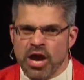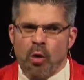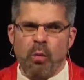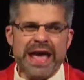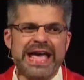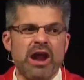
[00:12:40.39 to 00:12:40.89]

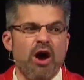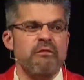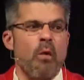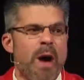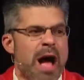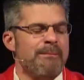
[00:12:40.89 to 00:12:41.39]
we get
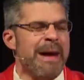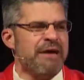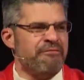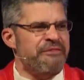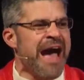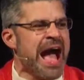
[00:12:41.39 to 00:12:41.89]
overwhelmed by
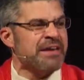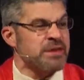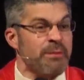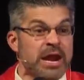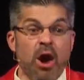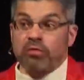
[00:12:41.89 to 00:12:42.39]
facts and we
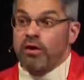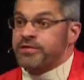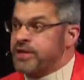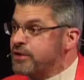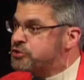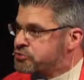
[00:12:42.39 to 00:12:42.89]
don't look to
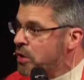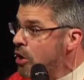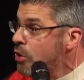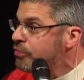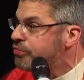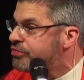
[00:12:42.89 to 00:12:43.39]
the truth.